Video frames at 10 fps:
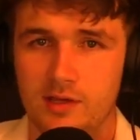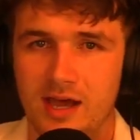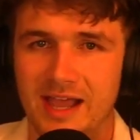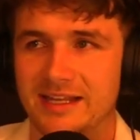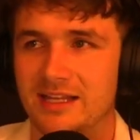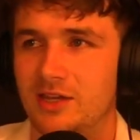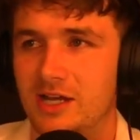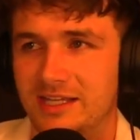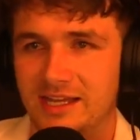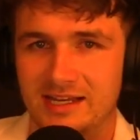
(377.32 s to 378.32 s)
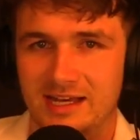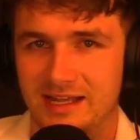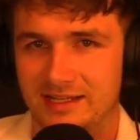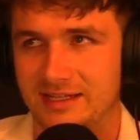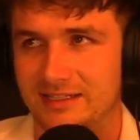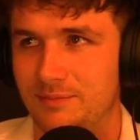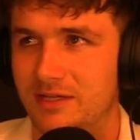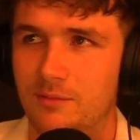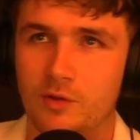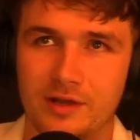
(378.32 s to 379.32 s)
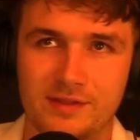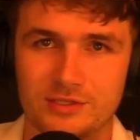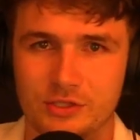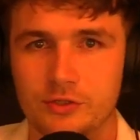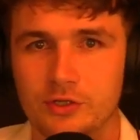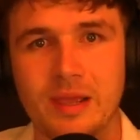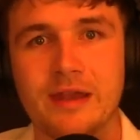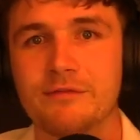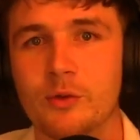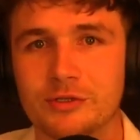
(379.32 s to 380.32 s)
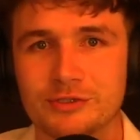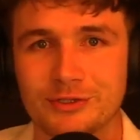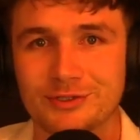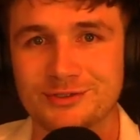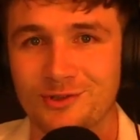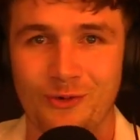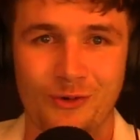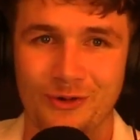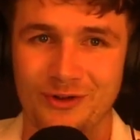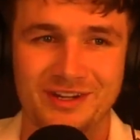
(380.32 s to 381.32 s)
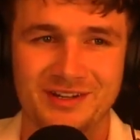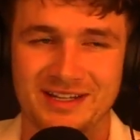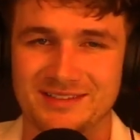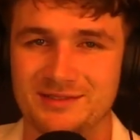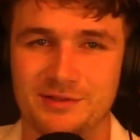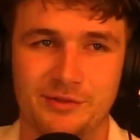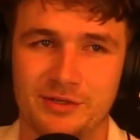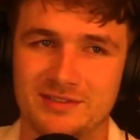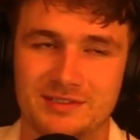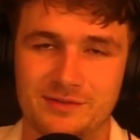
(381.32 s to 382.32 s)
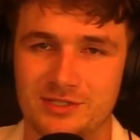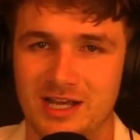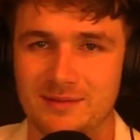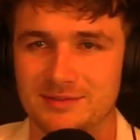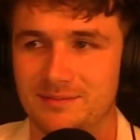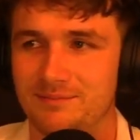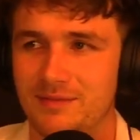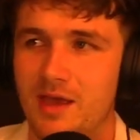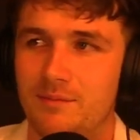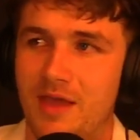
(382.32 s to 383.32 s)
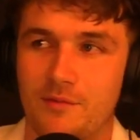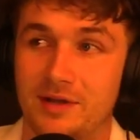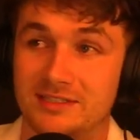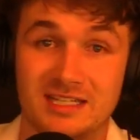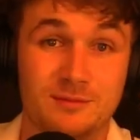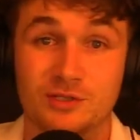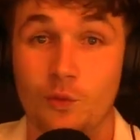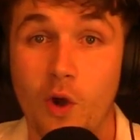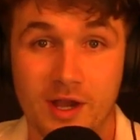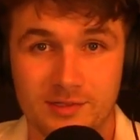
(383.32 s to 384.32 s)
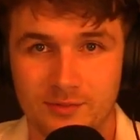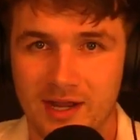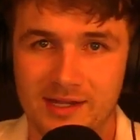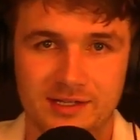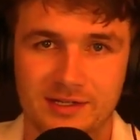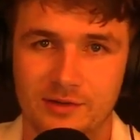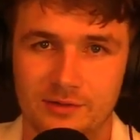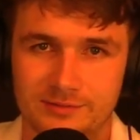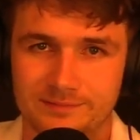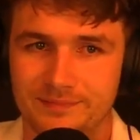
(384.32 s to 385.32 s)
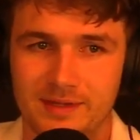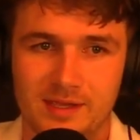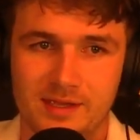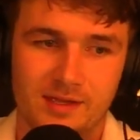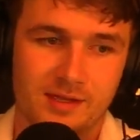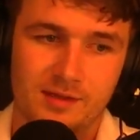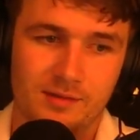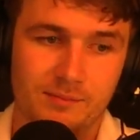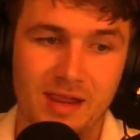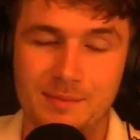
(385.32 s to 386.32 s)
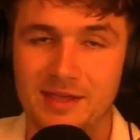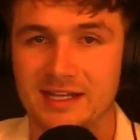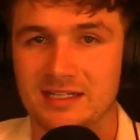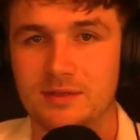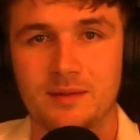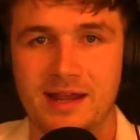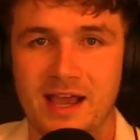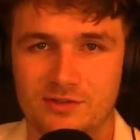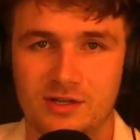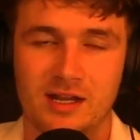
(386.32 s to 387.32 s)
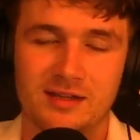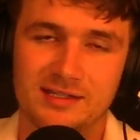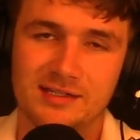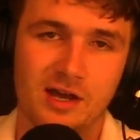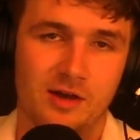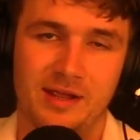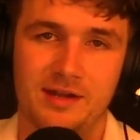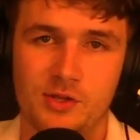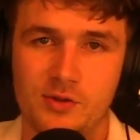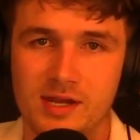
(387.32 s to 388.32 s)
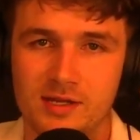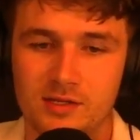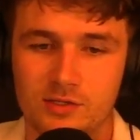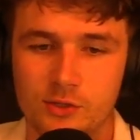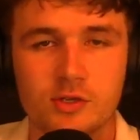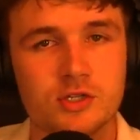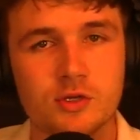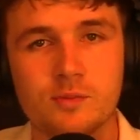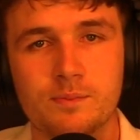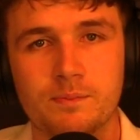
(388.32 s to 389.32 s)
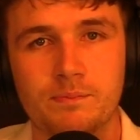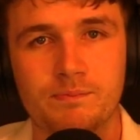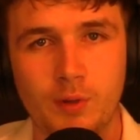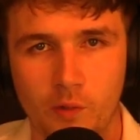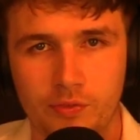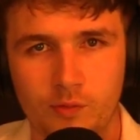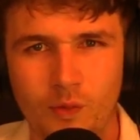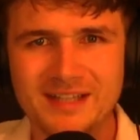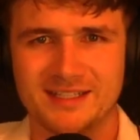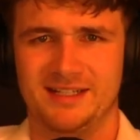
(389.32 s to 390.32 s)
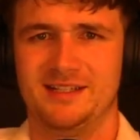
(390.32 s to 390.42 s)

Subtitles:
I get lucky and I get to become one of these YouTube influencers, or, like you look at these different jobs that everybody seems to want, right? It's maybe I get to become an astronaut. Like, no, man, you can do both. What?